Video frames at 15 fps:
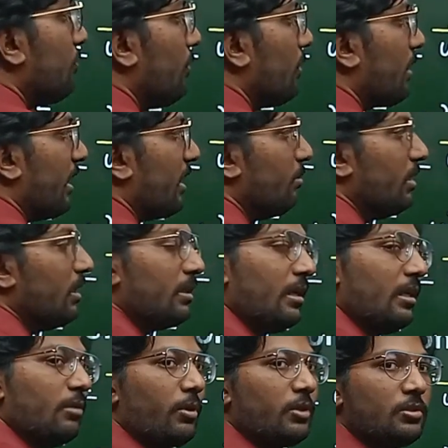for kinematic
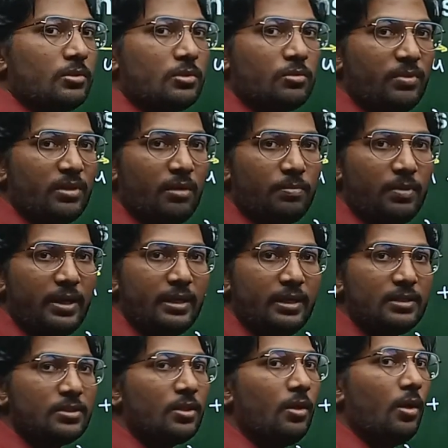equations to be applied
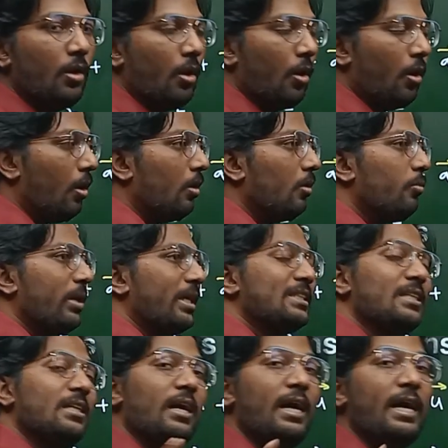is,
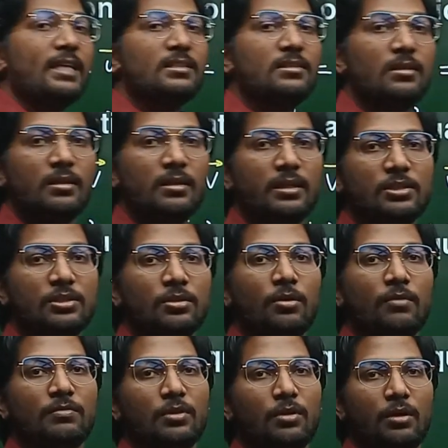always acceleration
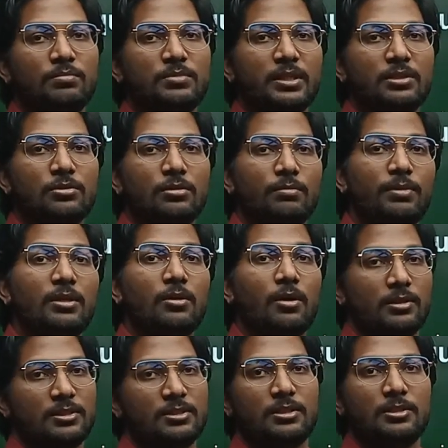of the object should be
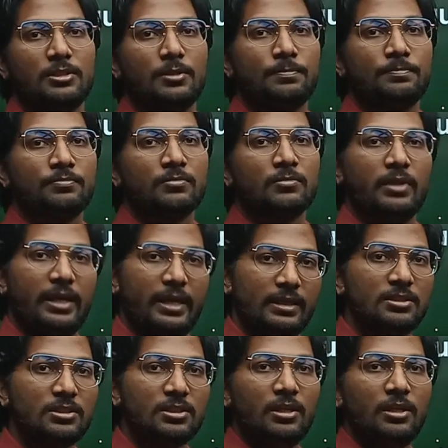constant.
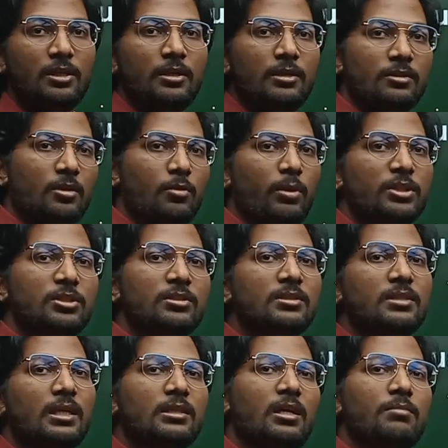Hence, the
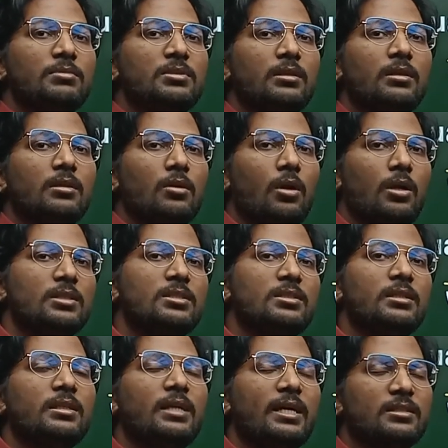questions that comes under
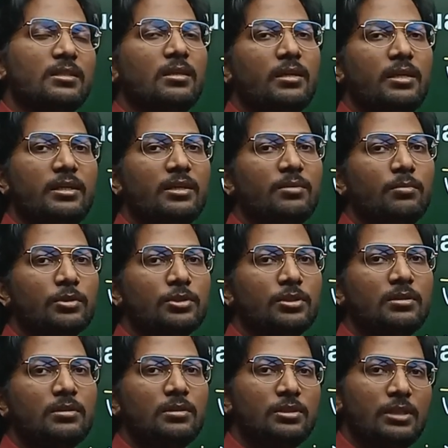constant accelerated
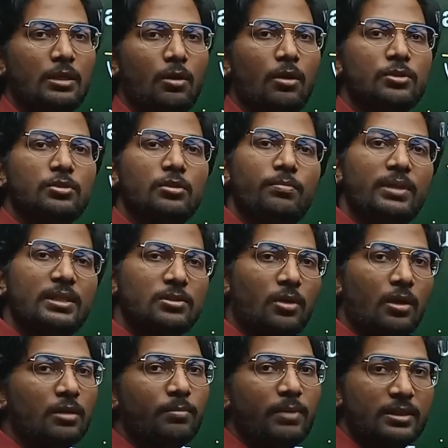motion shall also be
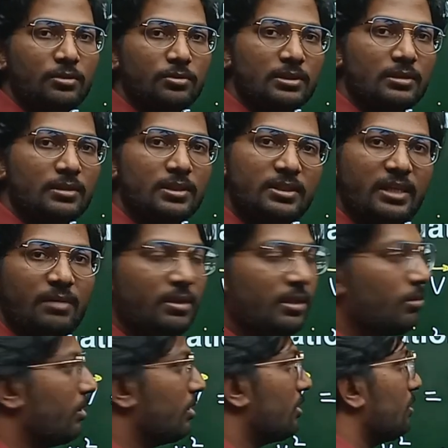solved by using the same
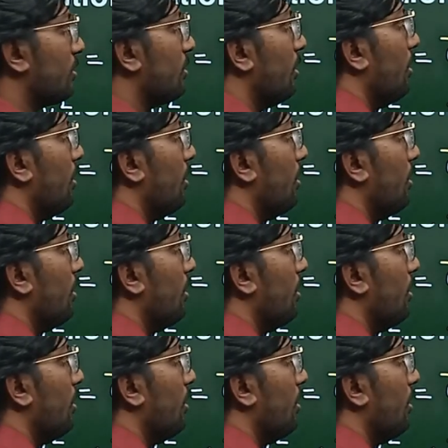equations.